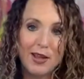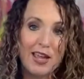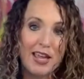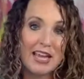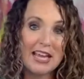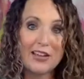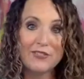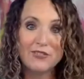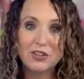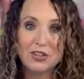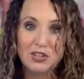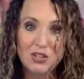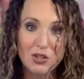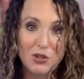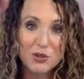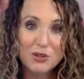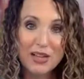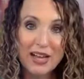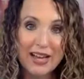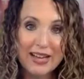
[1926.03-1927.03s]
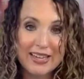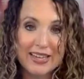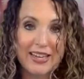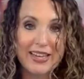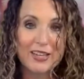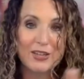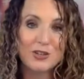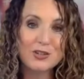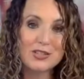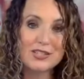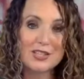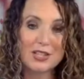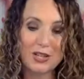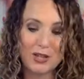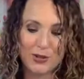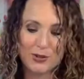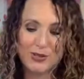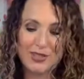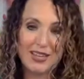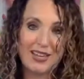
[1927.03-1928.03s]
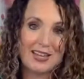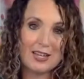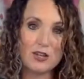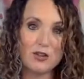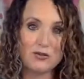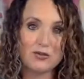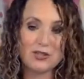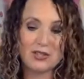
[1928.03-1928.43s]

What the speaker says: If you do like it, you just close it and you